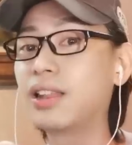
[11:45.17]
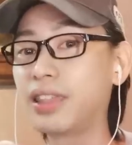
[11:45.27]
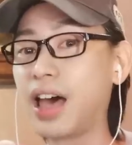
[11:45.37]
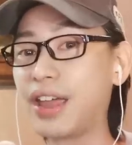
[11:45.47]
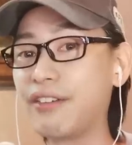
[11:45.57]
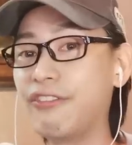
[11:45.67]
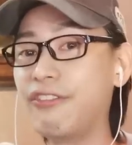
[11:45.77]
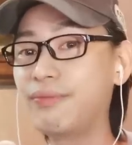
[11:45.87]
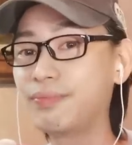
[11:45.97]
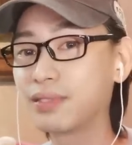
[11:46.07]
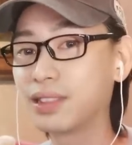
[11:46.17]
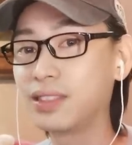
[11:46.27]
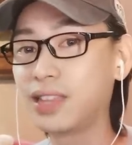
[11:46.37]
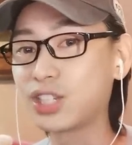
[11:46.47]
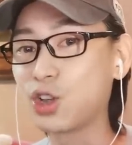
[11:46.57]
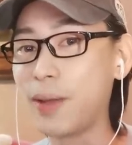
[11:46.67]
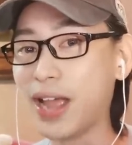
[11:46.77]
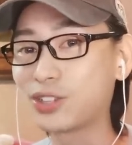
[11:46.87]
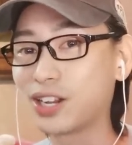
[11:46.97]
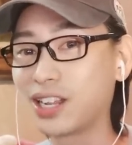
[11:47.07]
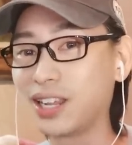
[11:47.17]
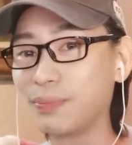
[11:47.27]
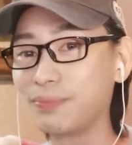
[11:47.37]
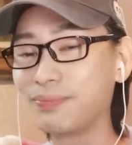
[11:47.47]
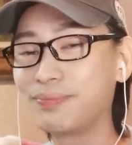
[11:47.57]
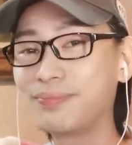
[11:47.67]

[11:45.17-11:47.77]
live. Let's go back to the clip.